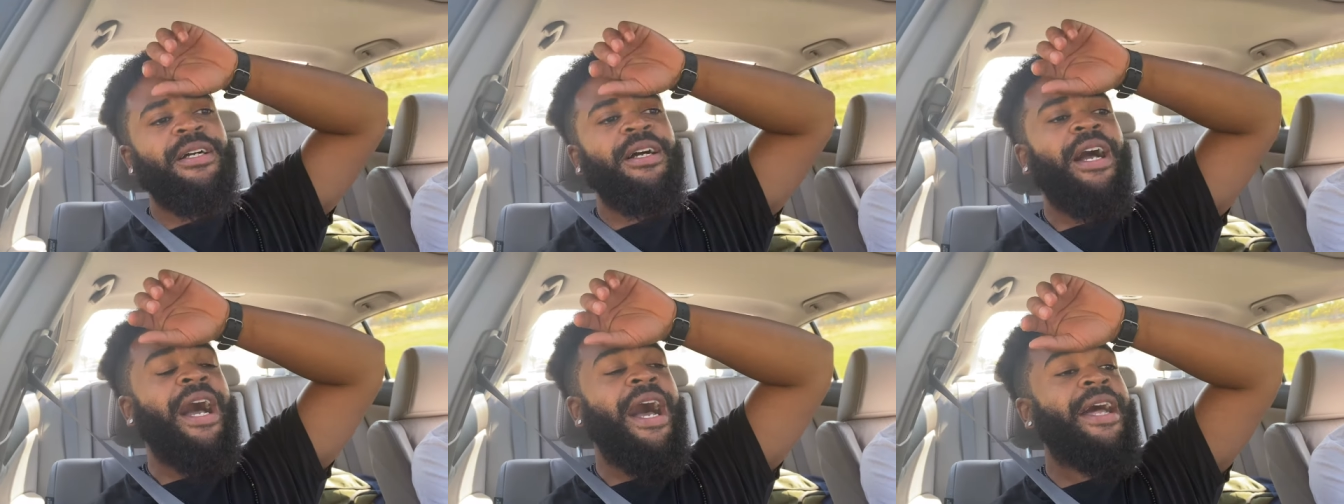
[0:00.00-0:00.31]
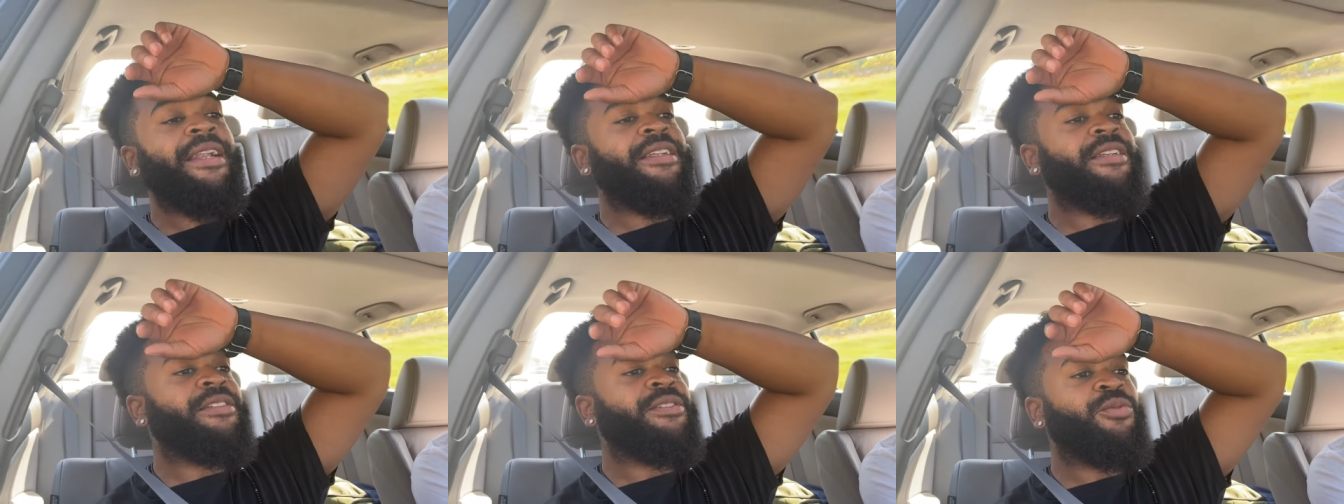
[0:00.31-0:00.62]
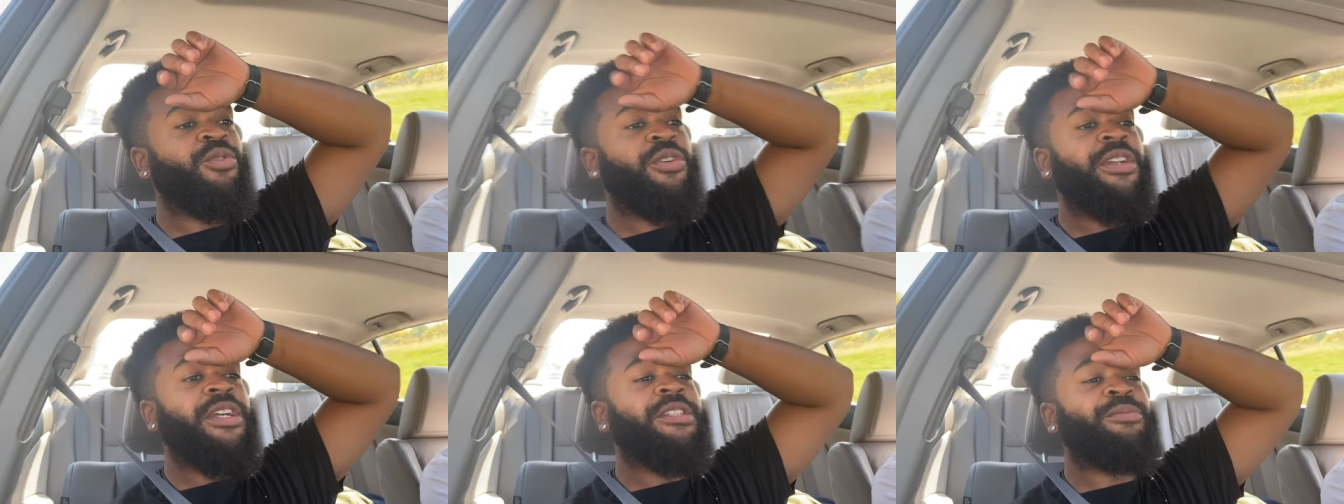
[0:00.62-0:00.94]
Honda's the
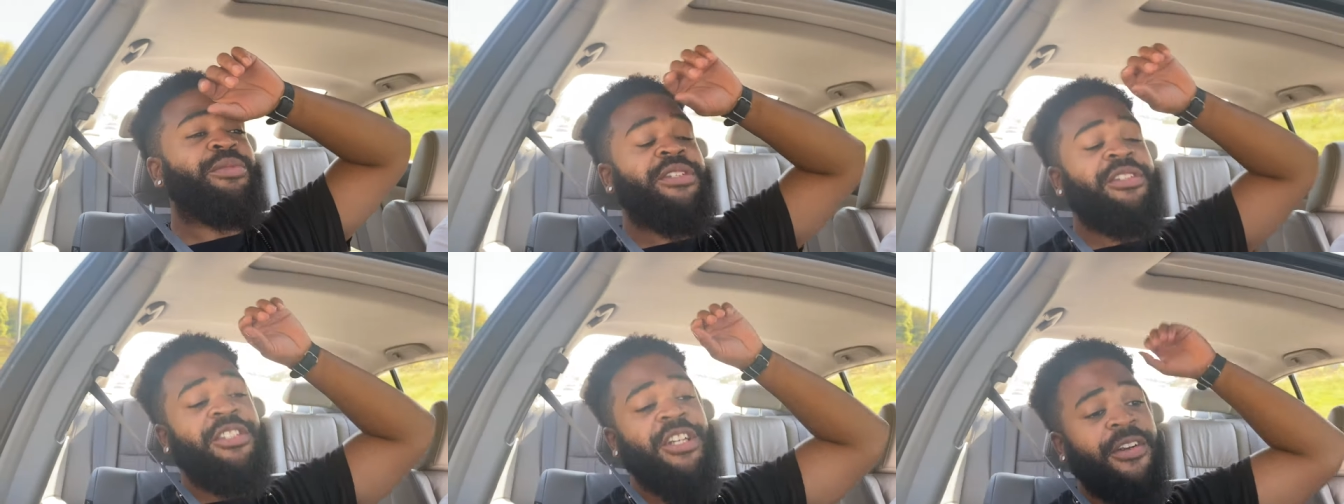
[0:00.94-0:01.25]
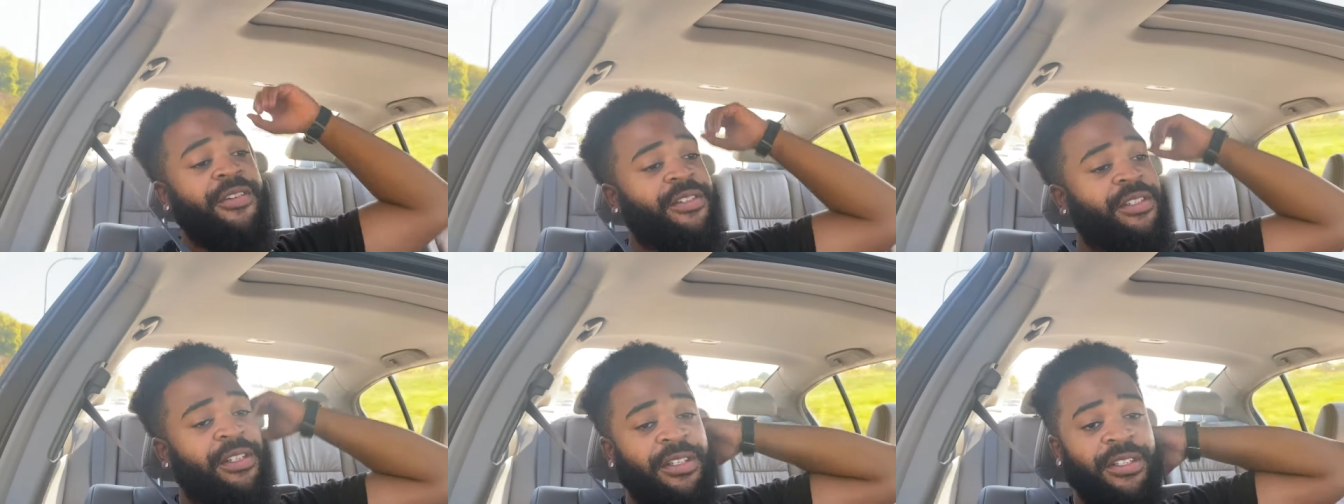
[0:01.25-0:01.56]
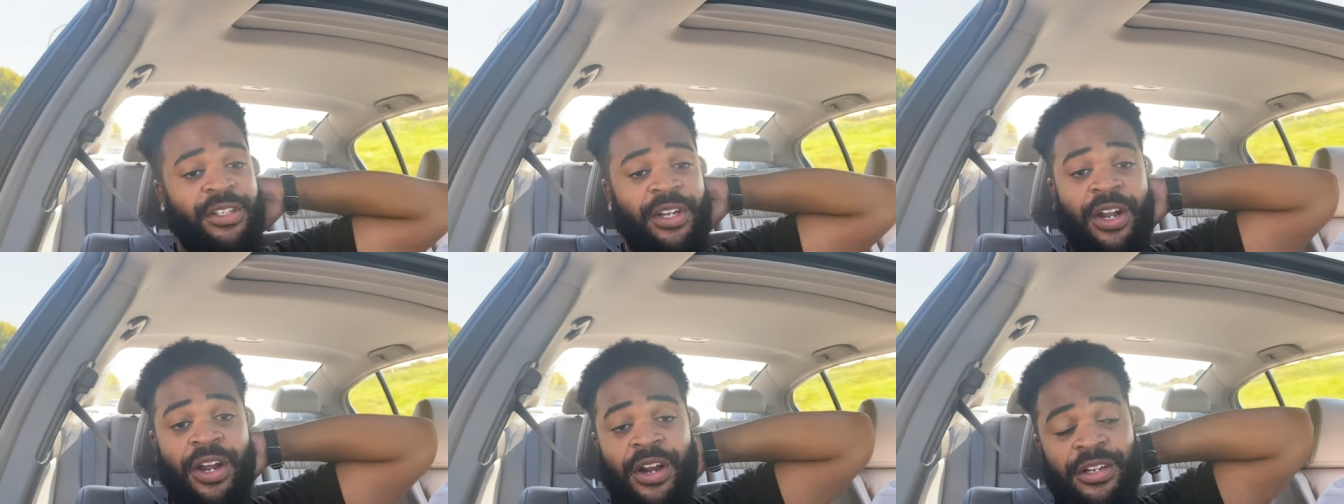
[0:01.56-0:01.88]
one that's been servicing this
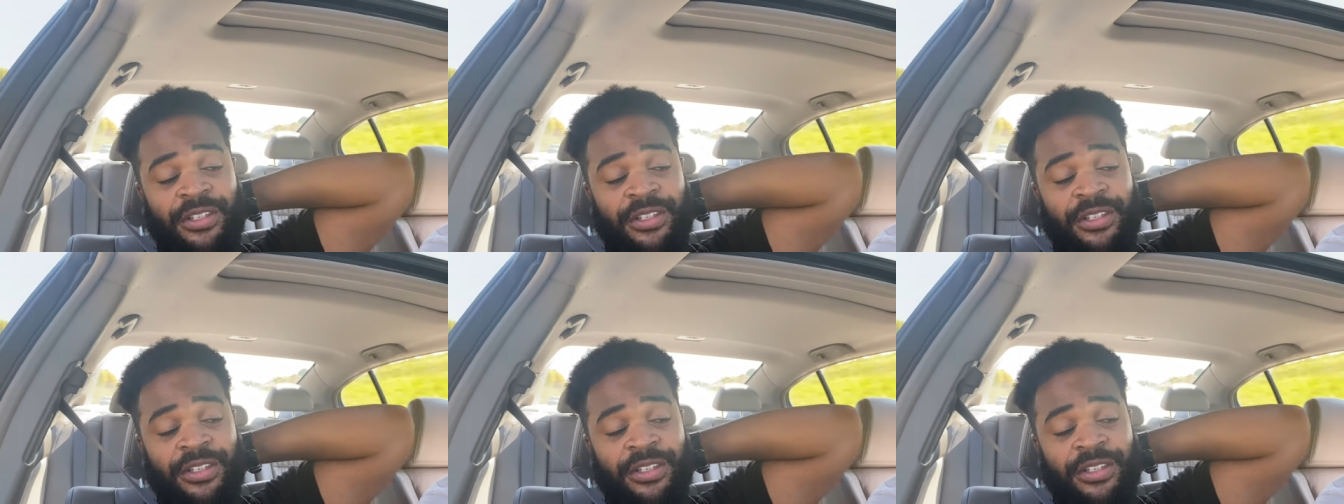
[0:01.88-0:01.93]
car.